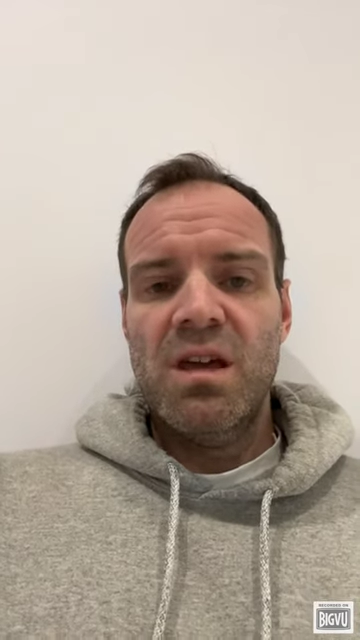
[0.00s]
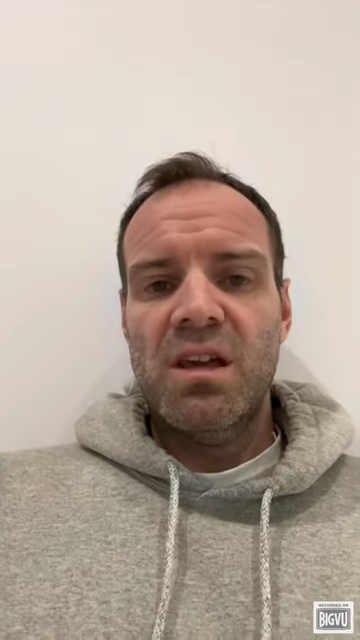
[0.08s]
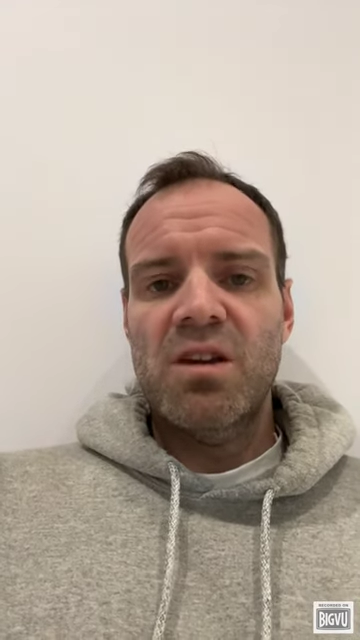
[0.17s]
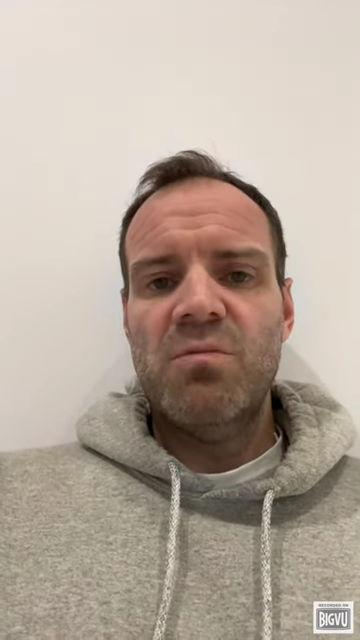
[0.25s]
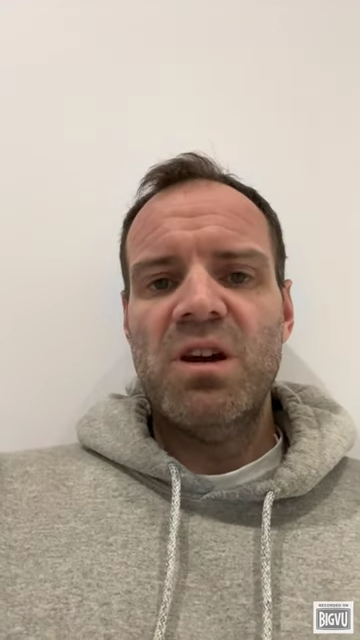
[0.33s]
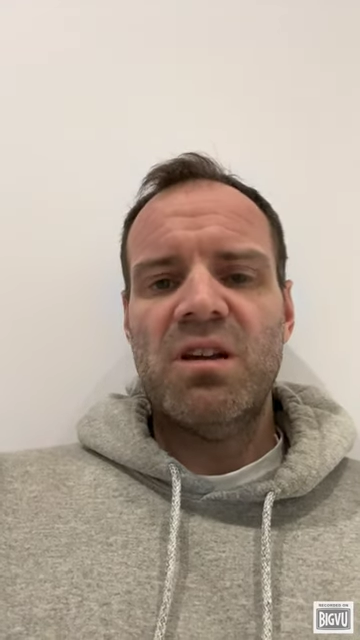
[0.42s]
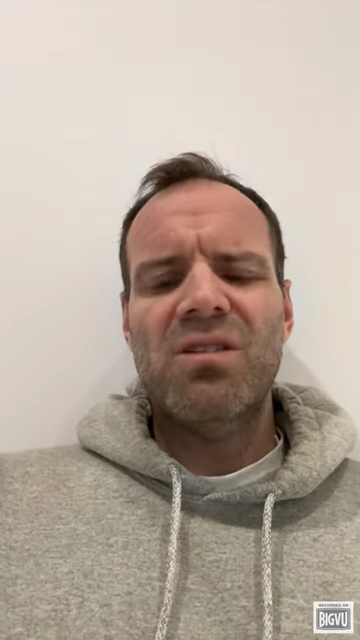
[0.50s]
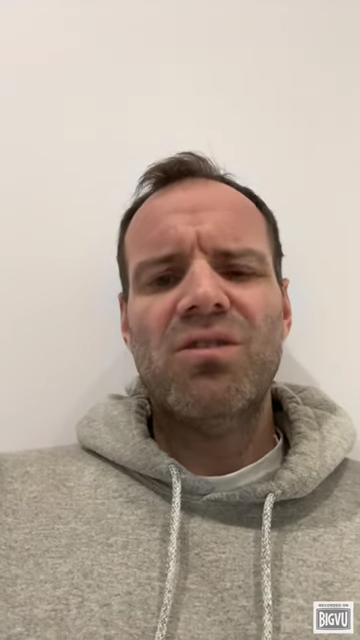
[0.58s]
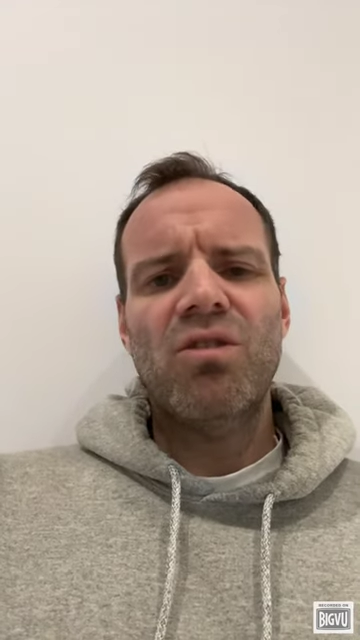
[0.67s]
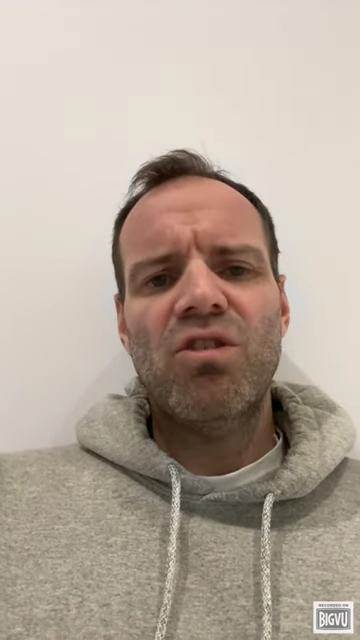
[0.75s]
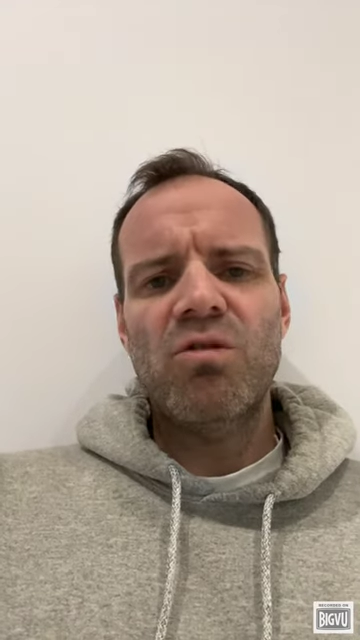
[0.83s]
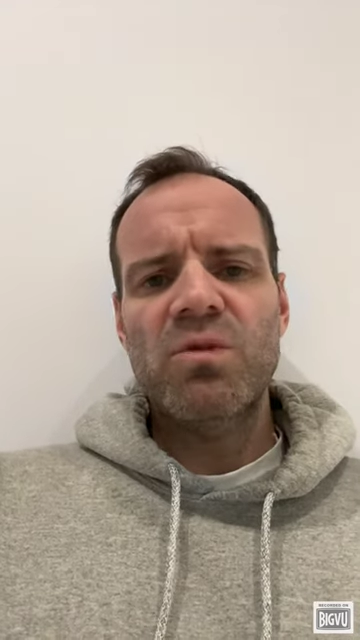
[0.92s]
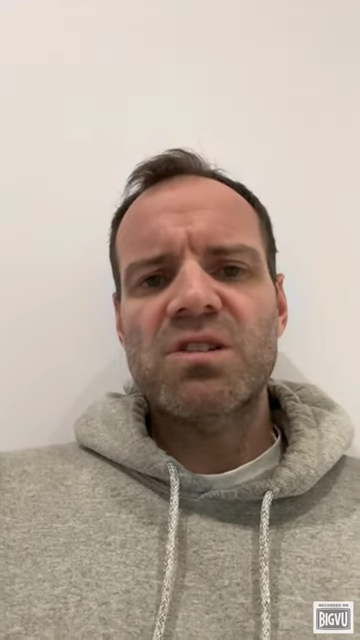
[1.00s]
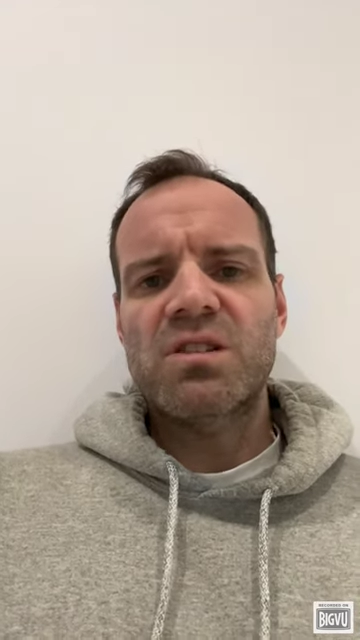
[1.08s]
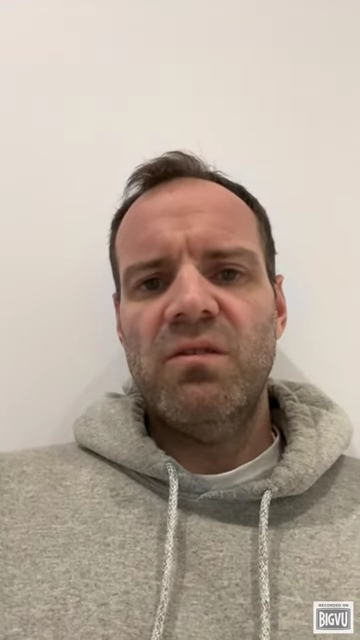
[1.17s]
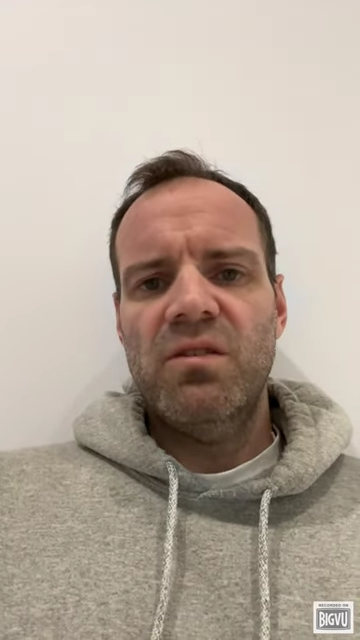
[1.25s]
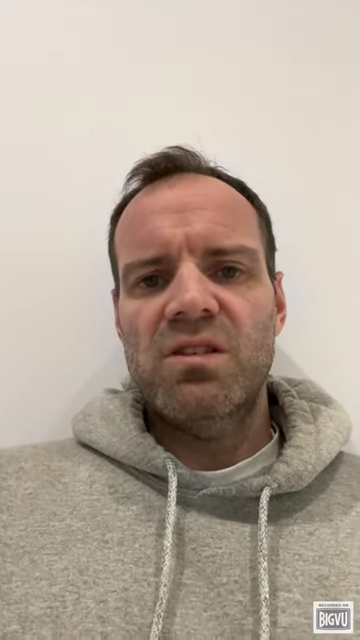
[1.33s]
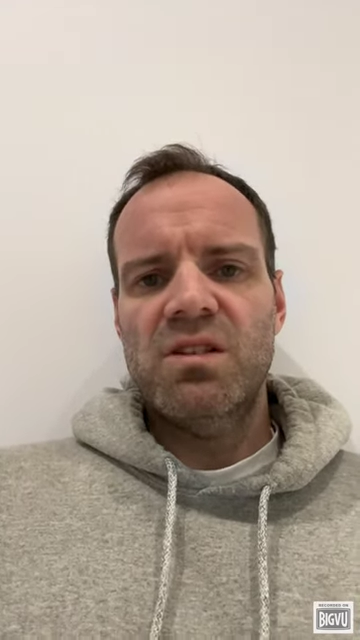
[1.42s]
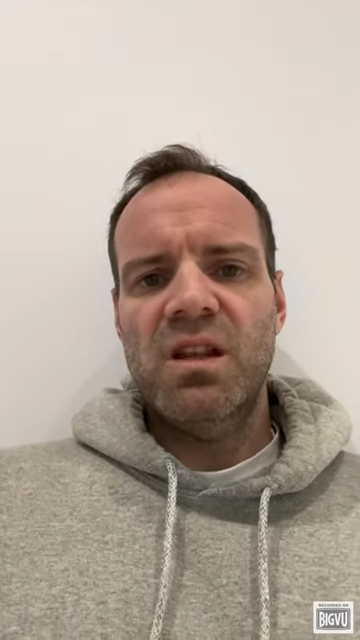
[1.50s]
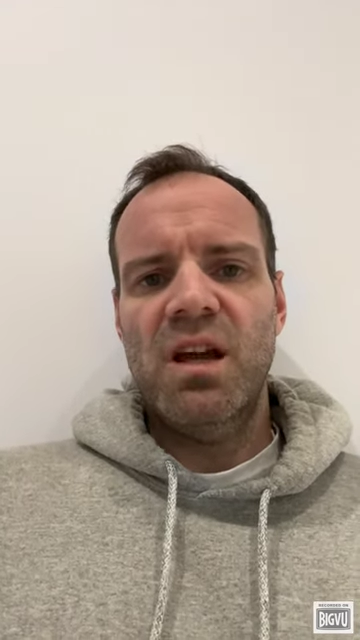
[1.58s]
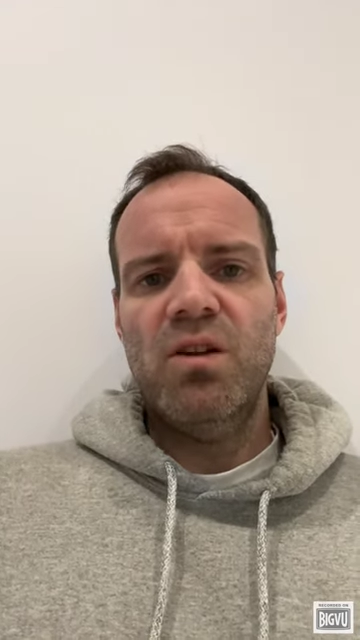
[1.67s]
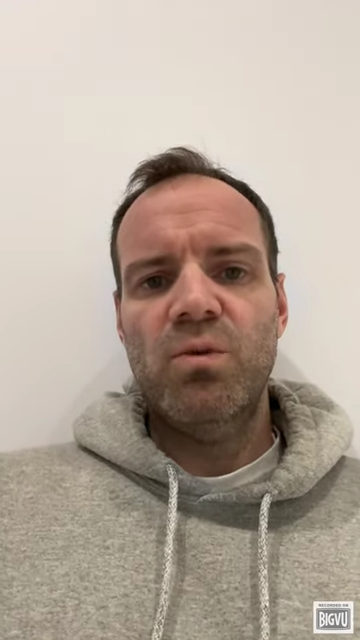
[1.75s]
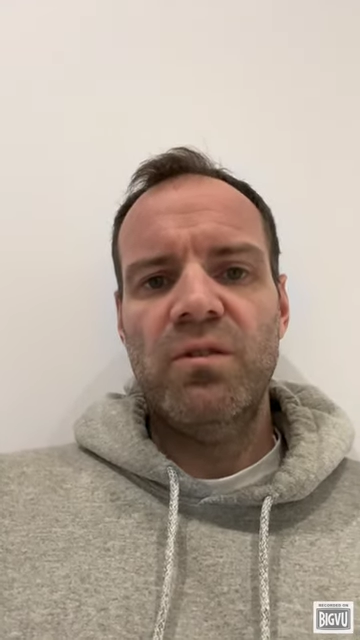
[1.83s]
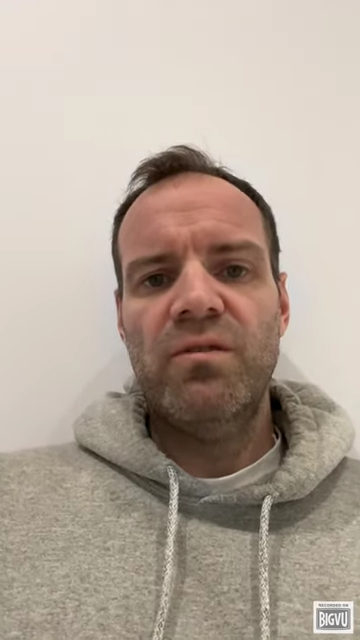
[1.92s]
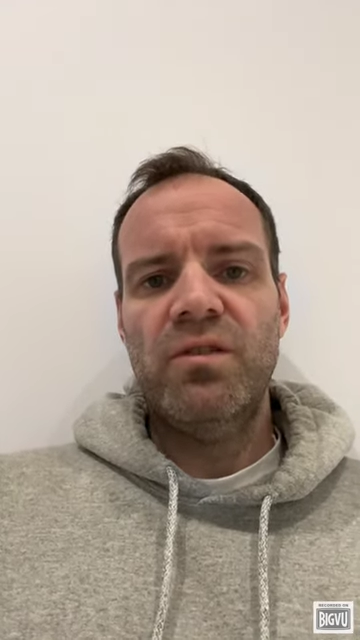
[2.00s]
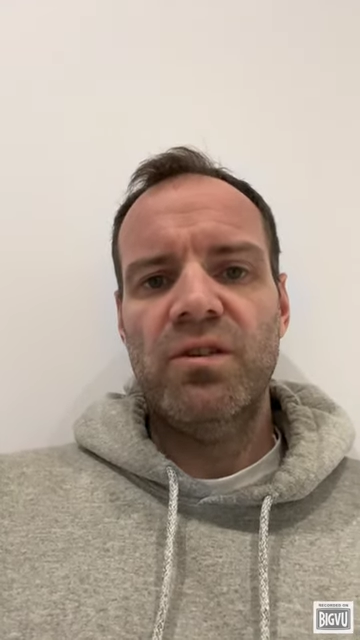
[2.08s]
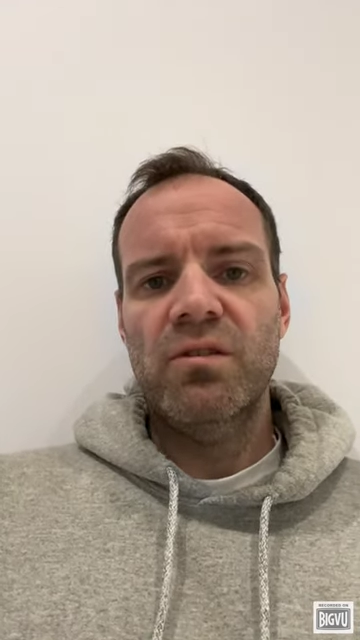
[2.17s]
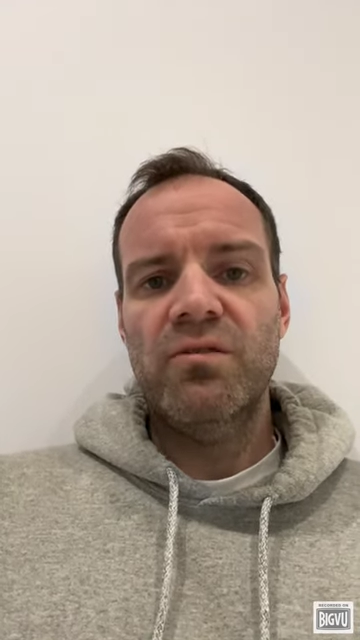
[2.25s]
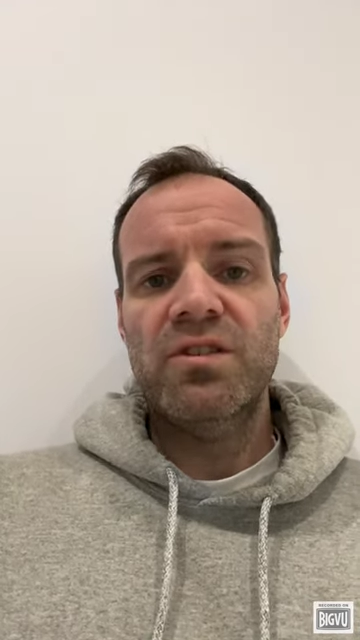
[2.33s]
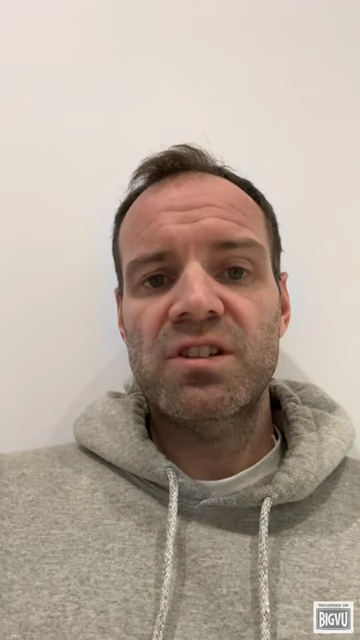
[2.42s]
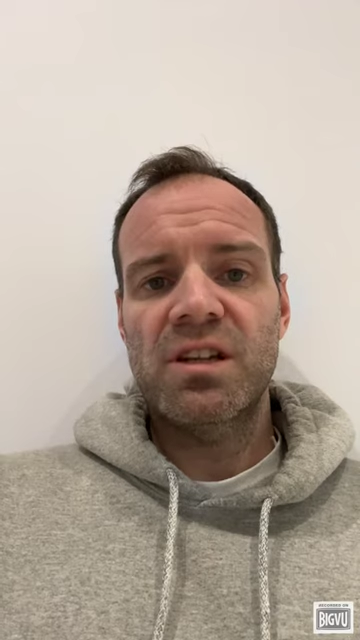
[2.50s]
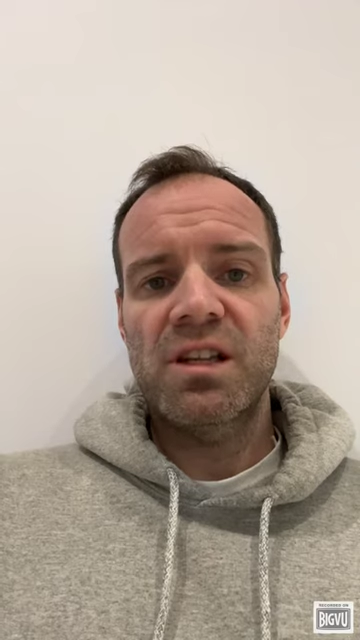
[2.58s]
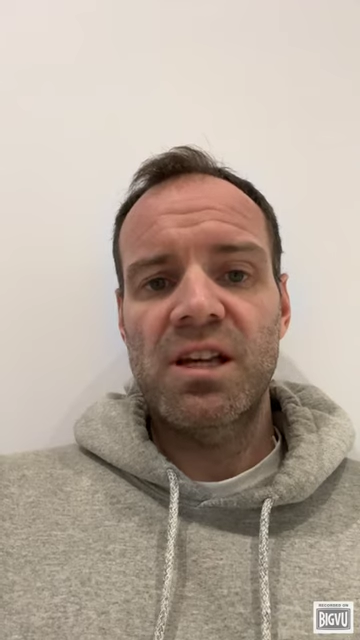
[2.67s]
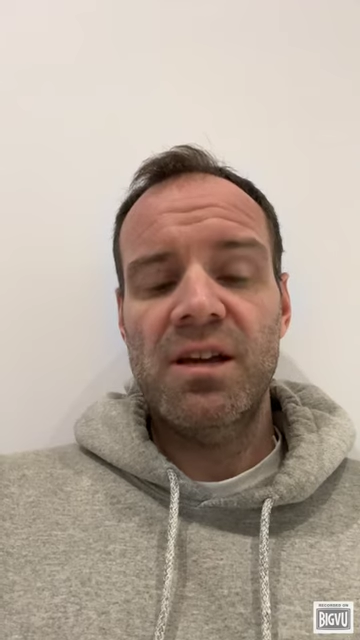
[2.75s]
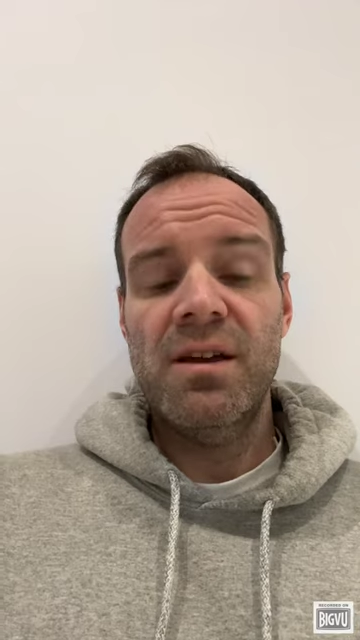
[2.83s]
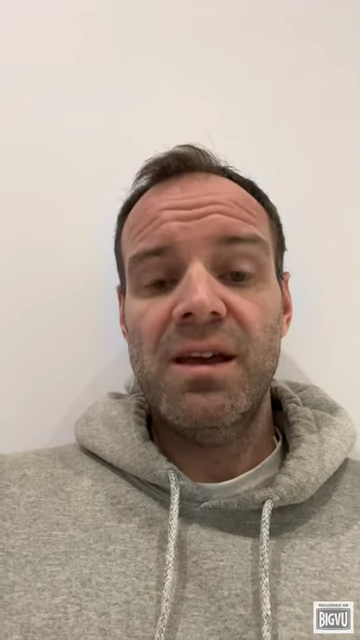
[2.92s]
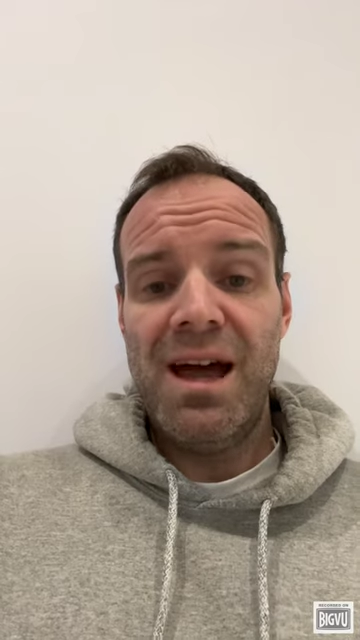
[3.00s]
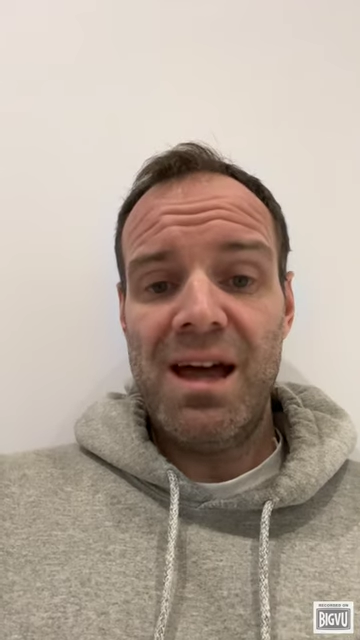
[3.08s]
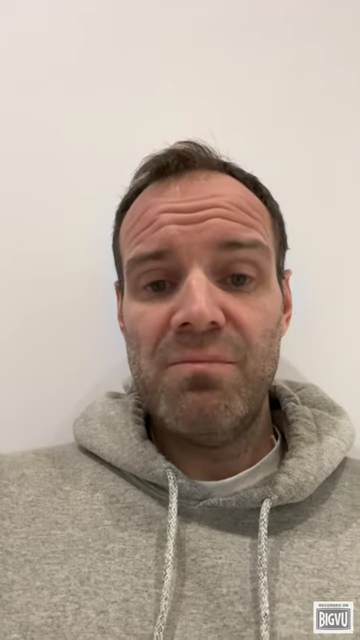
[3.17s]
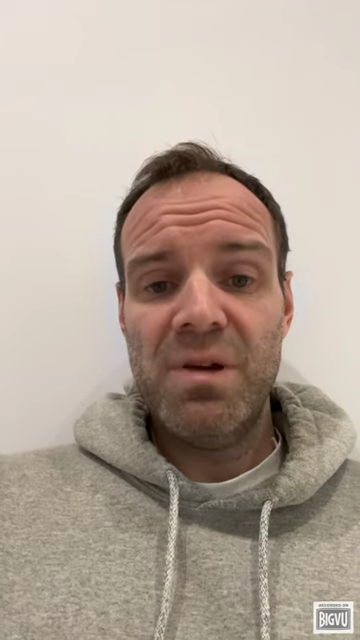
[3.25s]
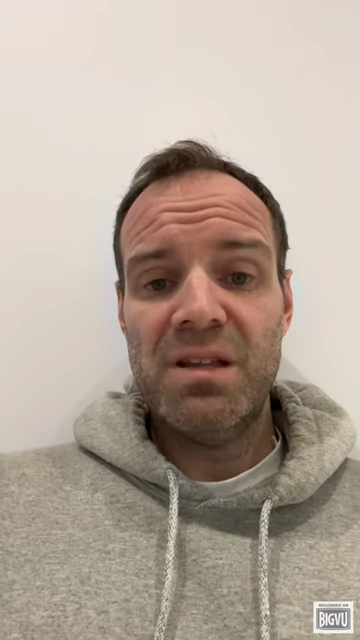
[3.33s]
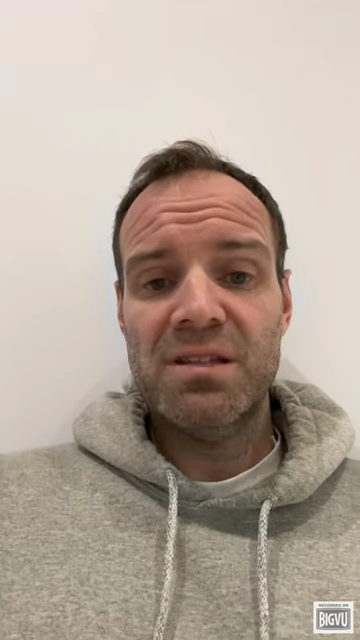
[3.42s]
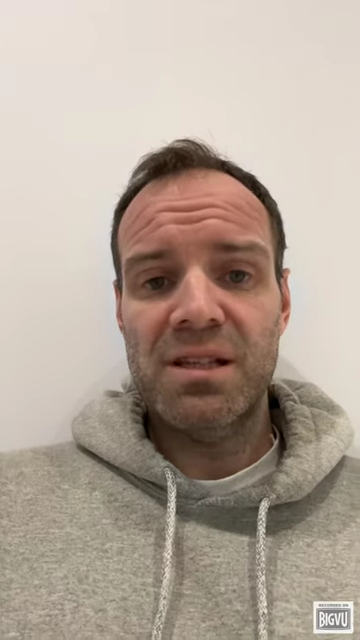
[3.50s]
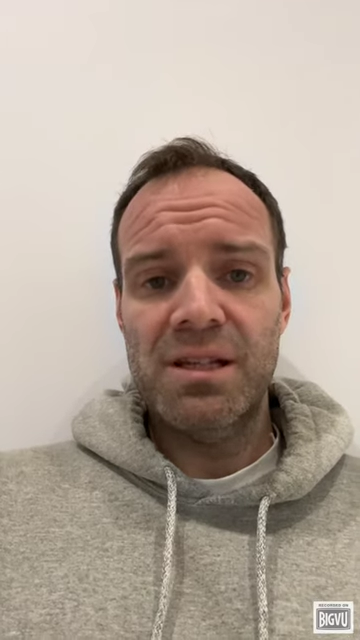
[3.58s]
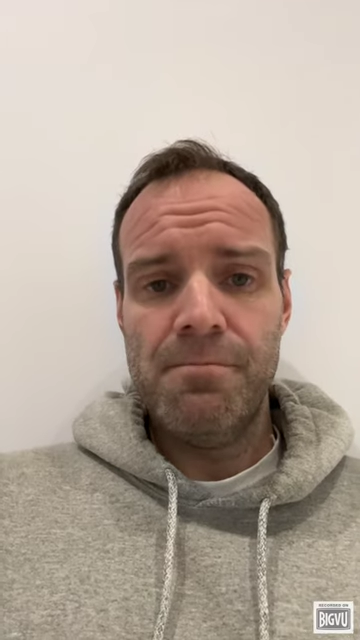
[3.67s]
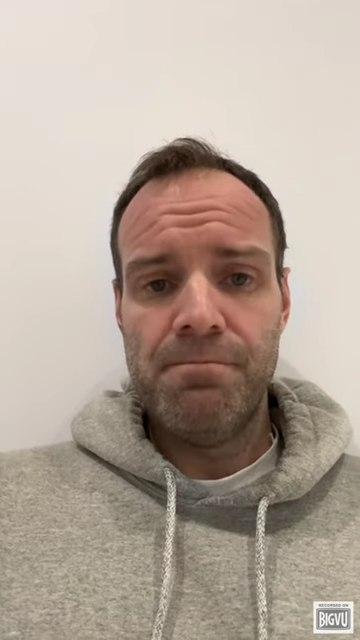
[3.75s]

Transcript: can make an enormous difference in how we feel physically and mentally.